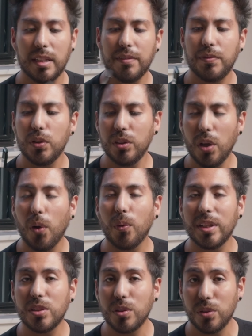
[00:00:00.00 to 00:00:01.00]
if you know
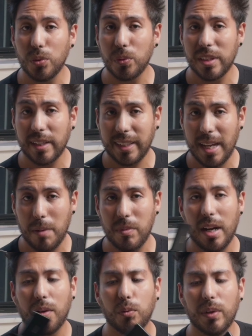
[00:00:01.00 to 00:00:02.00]
what to do with a
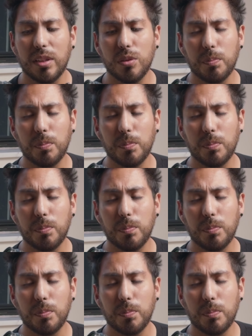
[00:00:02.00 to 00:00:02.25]
camera and what